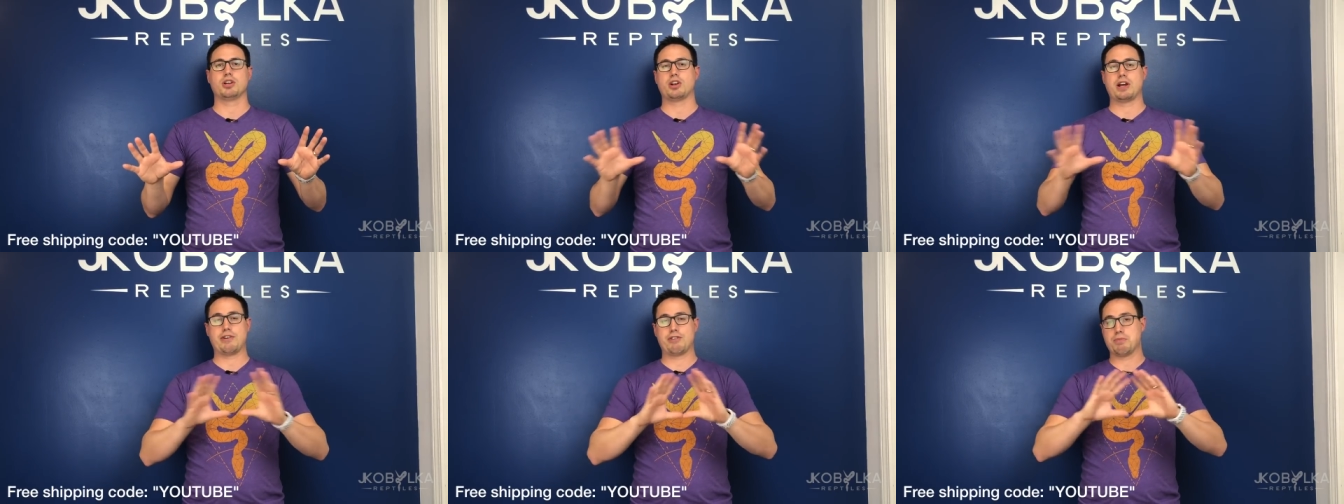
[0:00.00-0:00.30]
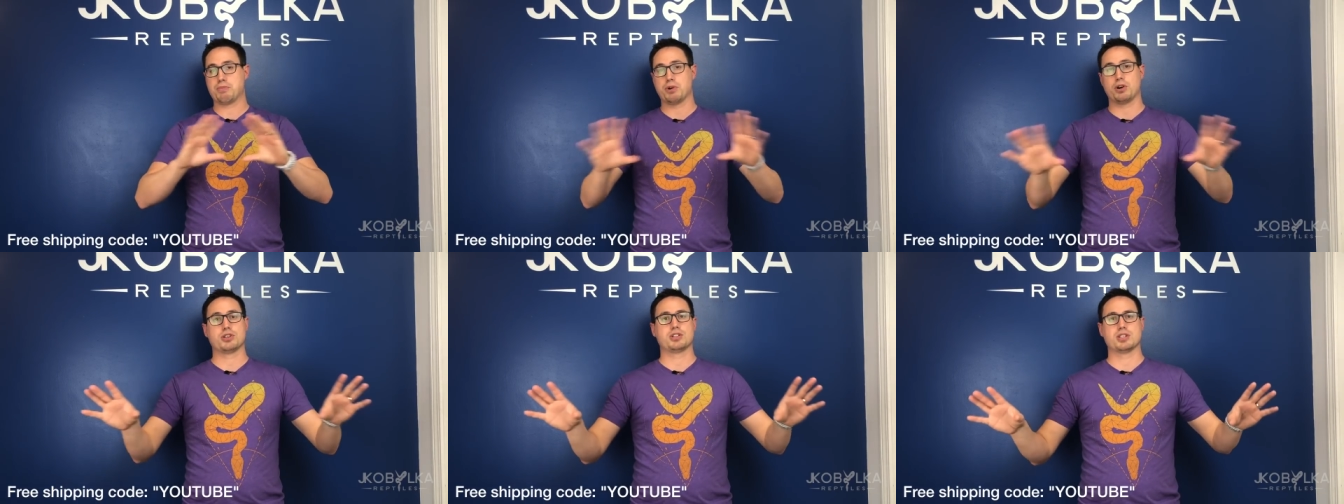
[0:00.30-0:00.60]
every
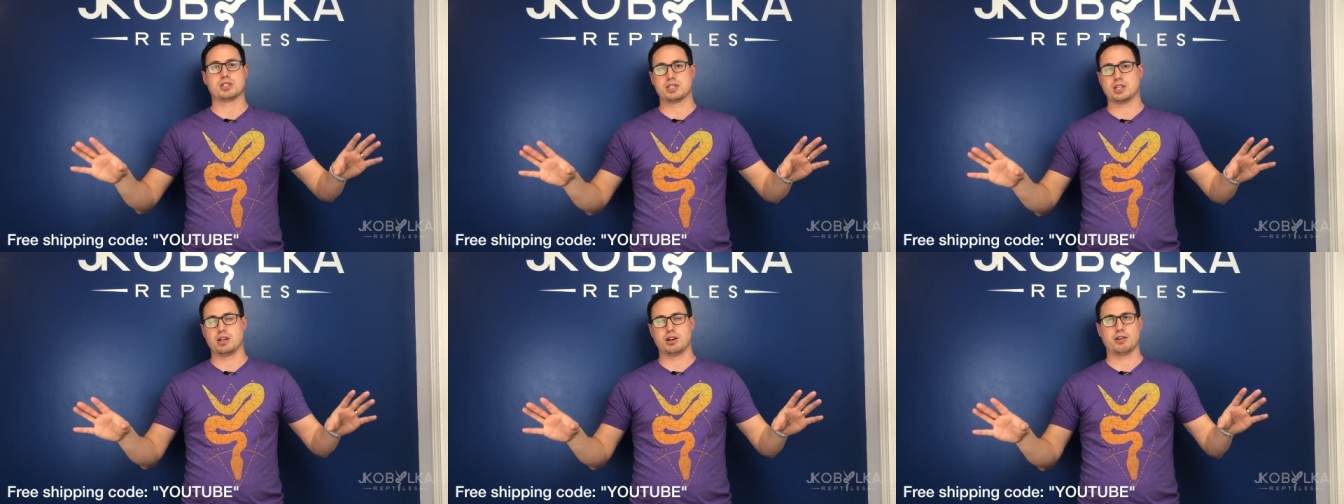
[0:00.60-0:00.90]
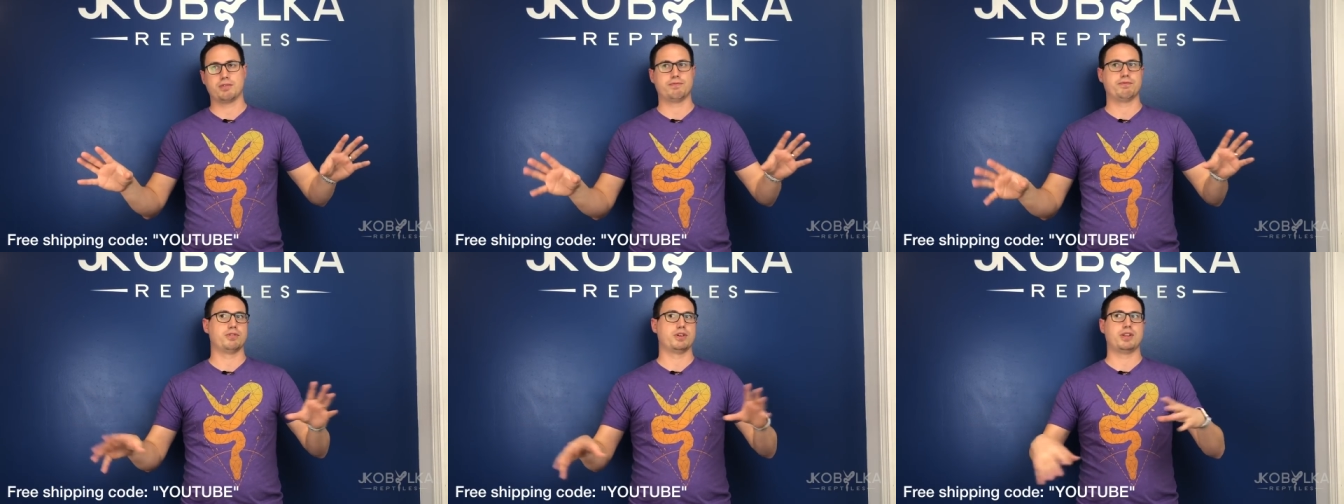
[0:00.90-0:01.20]
purchase
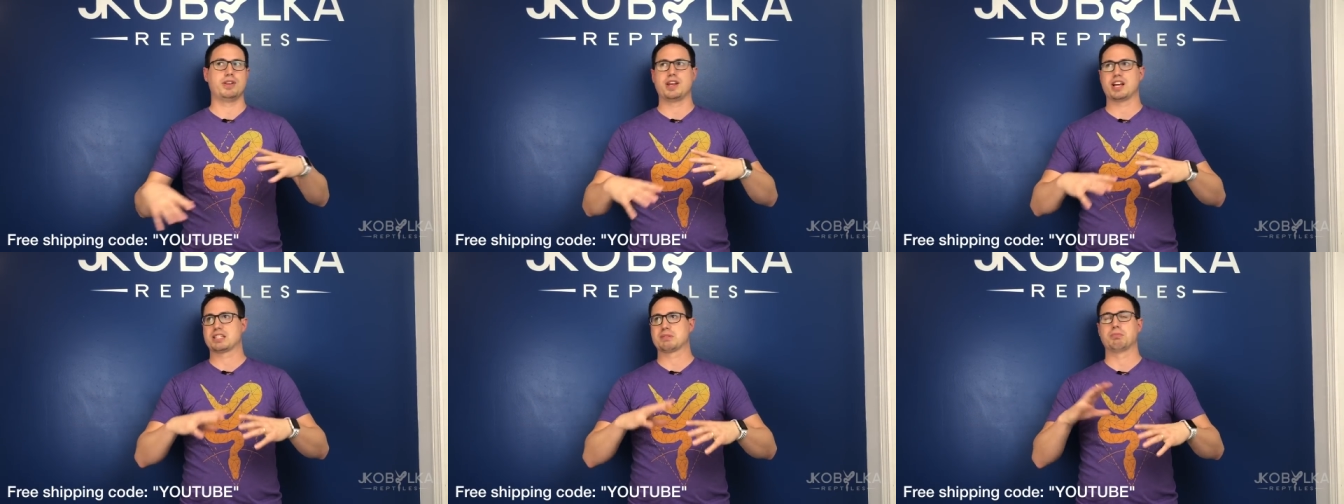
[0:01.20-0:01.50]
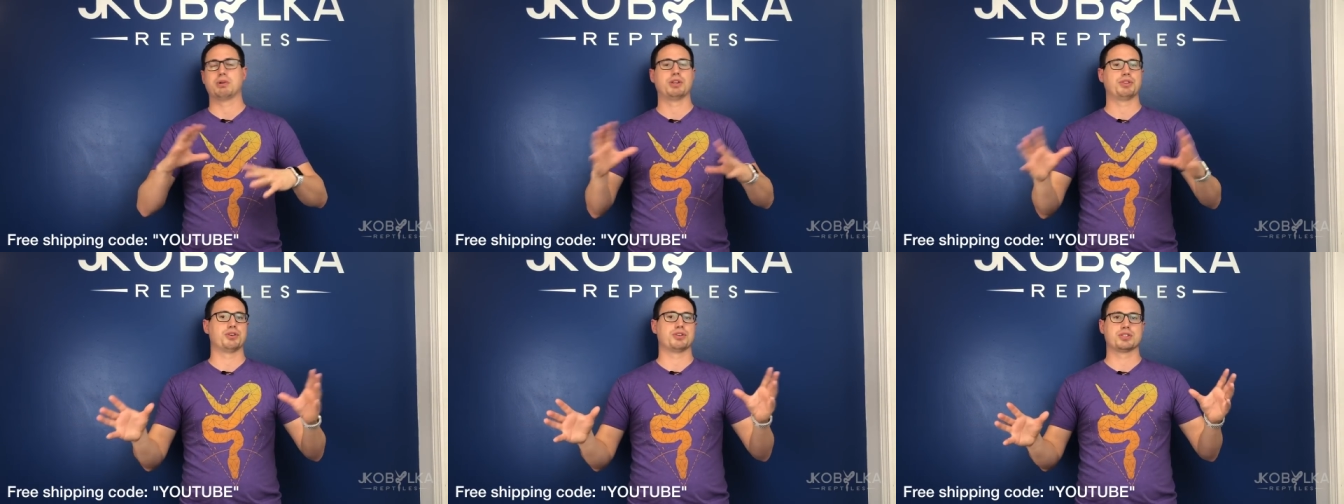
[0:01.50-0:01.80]
here for the next
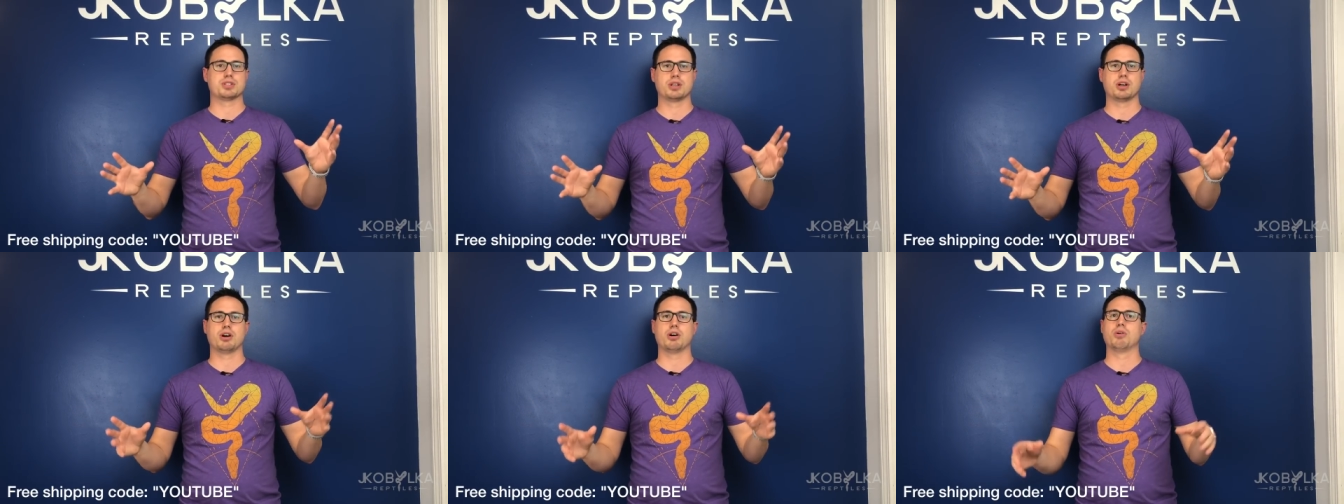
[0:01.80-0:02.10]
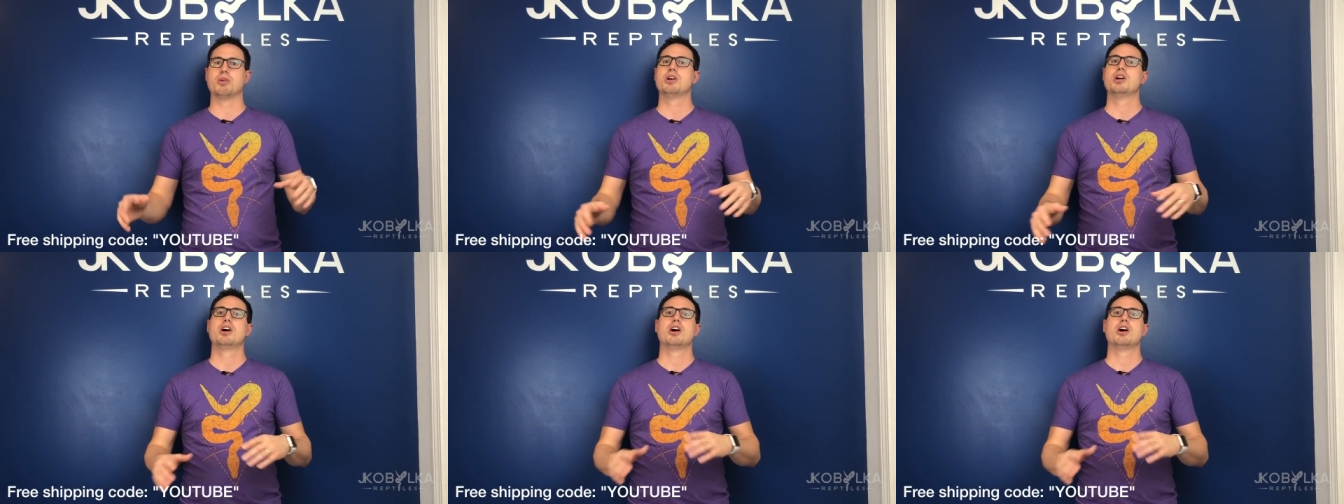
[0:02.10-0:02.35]
month or so.